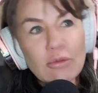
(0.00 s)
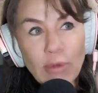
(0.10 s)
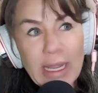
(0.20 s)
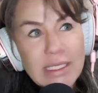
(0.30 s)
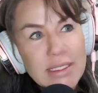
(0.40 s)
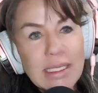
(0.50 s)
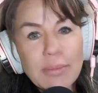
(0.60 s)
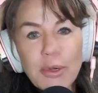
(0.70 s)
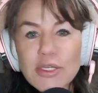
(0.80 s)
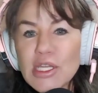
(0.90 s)
right seat
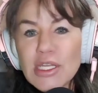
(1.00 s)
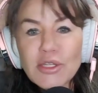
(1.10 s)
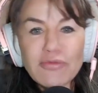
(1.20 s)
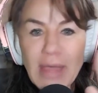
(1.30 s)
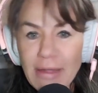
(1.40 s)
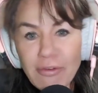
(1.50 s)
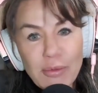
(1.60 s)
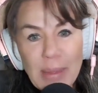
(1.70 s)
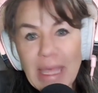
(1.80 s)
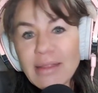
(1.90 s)
person you've ever
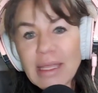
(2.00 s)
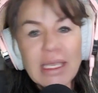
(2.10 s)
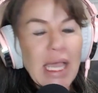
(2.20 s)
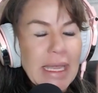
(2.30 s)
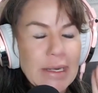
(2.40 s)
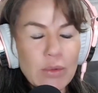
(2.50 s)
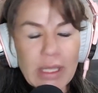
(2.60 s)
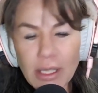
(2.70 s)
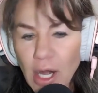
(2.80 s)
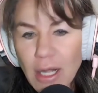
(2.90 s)
met. Like I don't
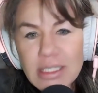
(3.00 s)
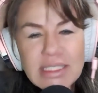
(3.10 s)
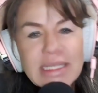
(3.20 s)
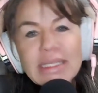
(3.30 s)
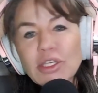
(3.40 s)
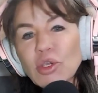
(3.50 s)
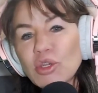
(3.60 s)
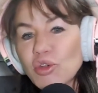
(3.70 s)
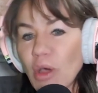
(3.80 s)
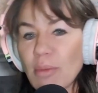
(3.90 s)
get car sick. You
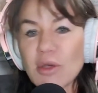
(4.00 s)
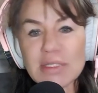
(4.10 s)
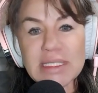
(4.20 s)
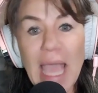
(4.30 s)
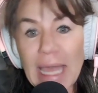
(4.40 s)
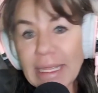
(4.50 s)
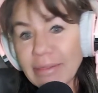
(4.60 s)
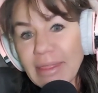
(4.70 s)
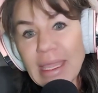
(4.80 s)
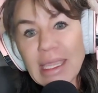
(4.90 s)
can do almost
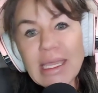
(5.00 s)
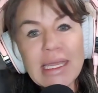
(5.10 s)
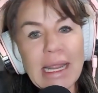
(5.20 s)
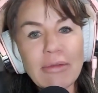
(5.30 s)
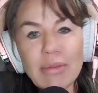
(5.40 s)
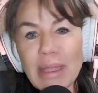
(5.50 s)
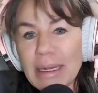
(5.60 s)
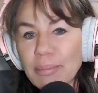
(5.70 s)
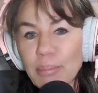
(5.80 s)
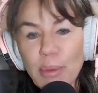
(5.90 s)
anything and I
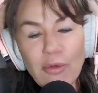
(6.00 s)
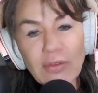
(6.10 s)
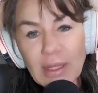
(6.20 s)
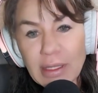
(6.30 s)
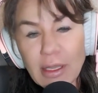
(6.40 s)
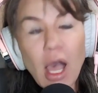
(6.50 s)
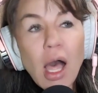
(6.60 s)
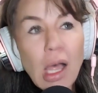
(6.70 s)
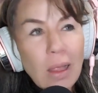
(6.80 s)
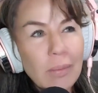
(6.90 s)
remain perfectly
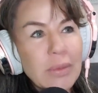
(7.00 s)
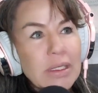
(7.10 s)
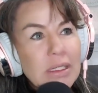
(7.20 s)
calm.